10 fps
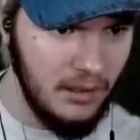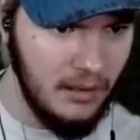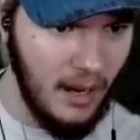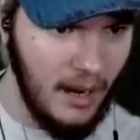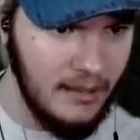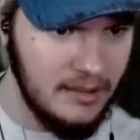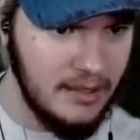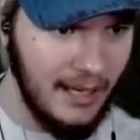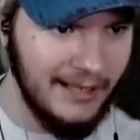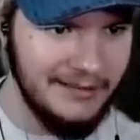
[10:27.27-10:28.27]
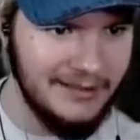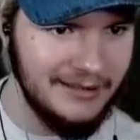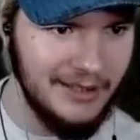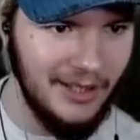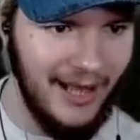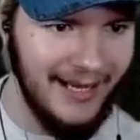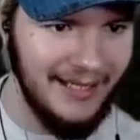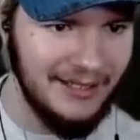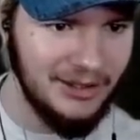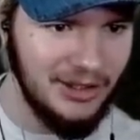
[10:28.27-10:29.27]
Nine seconds until I
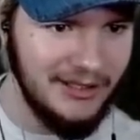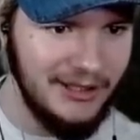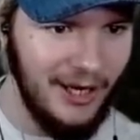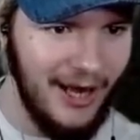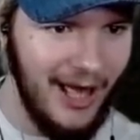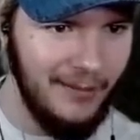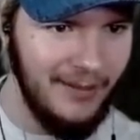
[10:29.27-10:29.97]
get the shit scared out of